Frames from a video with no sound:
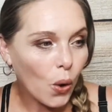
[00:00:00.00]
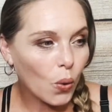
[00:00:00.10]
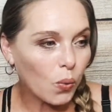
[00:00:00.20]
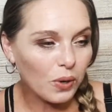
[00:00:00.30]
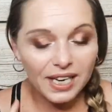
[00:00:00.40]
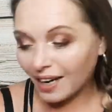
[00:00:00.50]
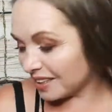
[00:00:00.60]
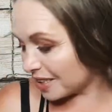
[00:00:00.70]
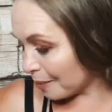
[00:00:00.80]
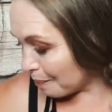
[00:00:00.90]
We
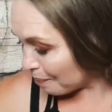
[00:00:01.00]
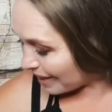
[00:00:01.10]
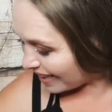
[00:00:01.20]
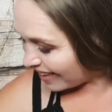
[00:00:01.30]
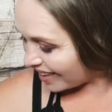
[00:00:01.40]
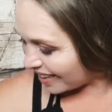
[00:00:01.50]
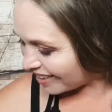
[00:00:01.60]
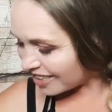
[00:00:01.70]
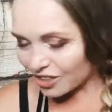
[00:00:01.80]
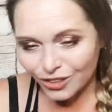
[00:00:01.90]
got some
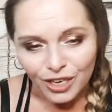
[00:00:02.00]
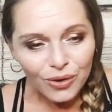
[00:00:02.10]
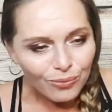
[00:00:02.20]
mail.